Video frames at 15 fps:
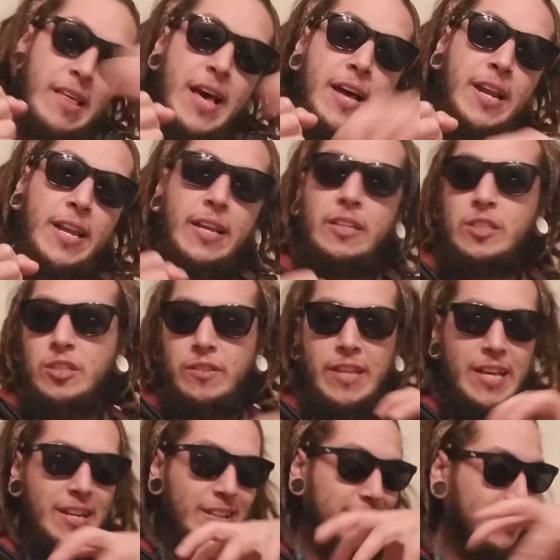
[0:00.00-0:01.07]
that in so
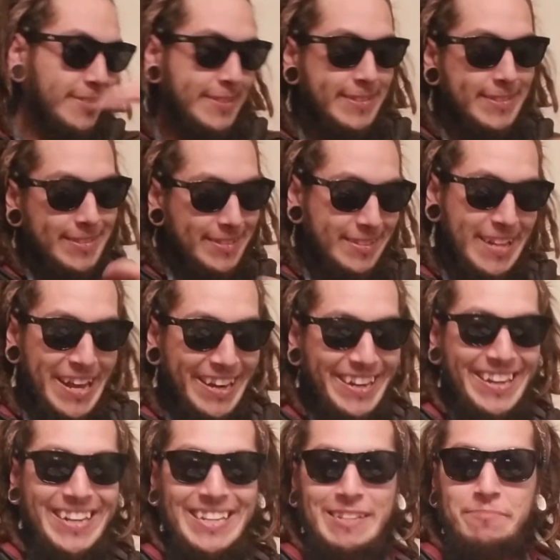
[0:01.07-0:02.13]
that it's not in
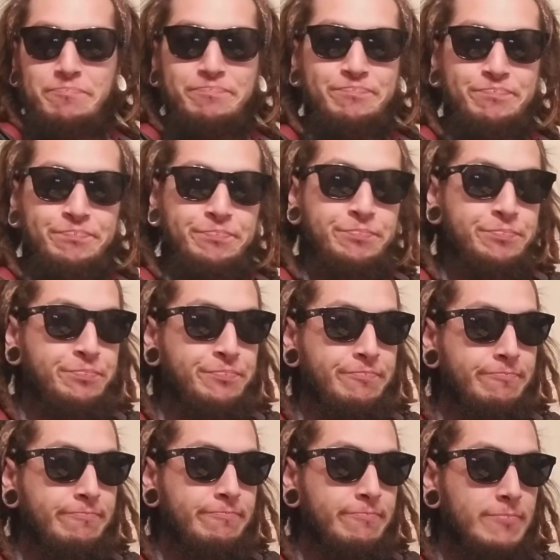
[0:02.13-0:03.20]
any
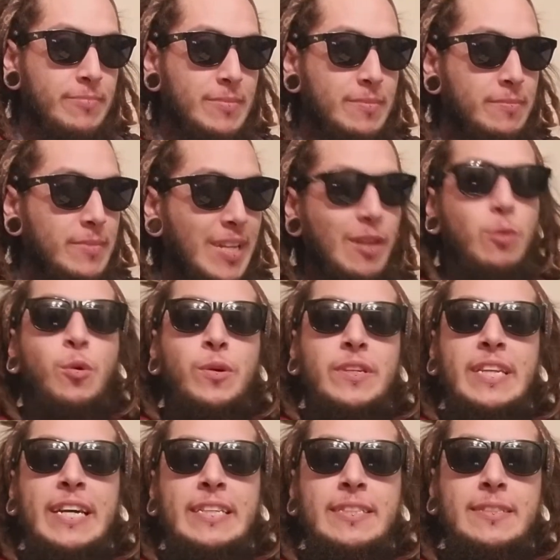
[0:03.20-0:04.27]
like
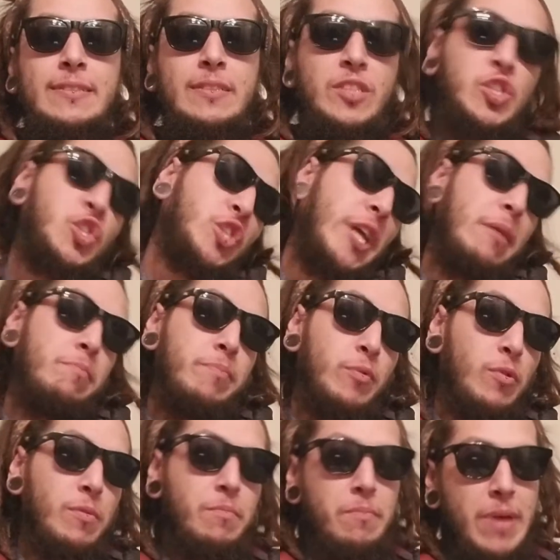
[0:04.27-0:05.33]
organized shape
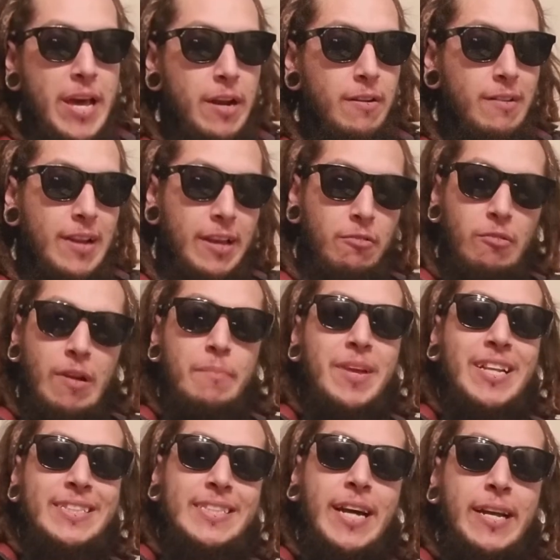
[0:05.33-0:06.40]
or manner. Like I'm
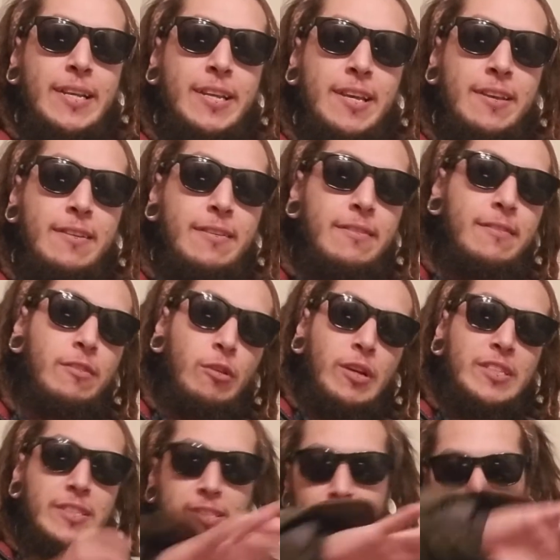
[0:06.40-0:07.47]
not tining it, so I
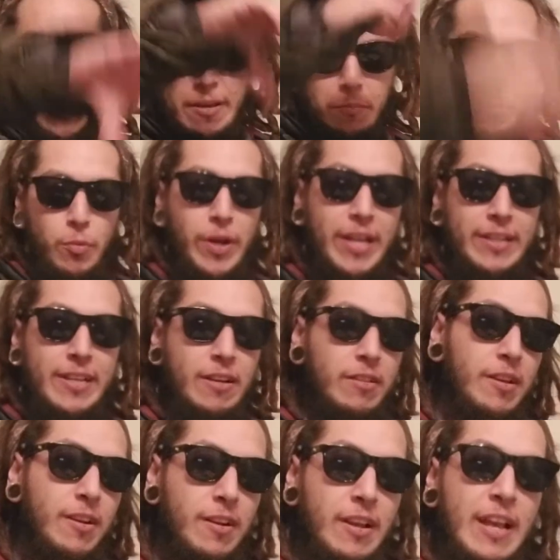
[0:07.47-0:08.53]
just like bring it down
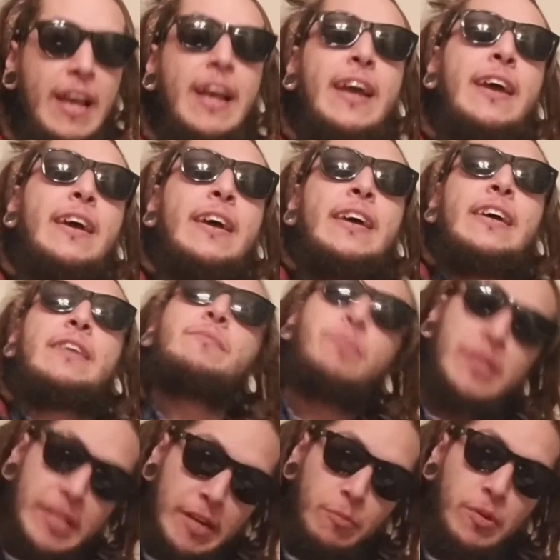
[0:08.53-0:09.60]
there,
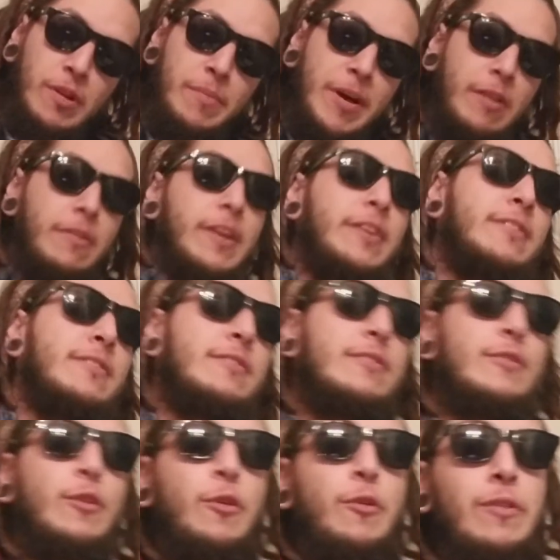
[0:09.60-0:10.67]
but then it would come out, right?
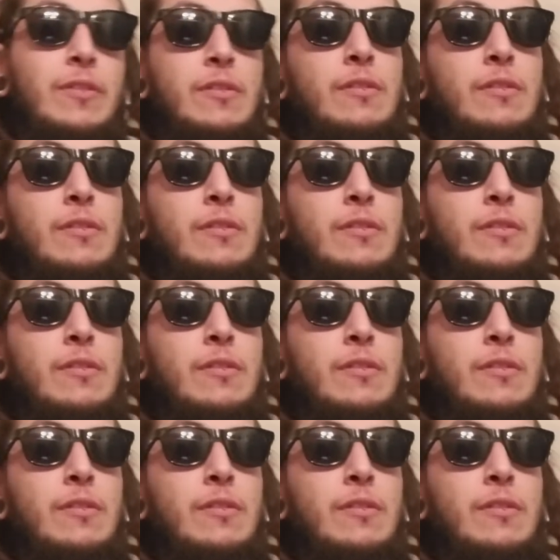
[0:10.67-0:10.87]
So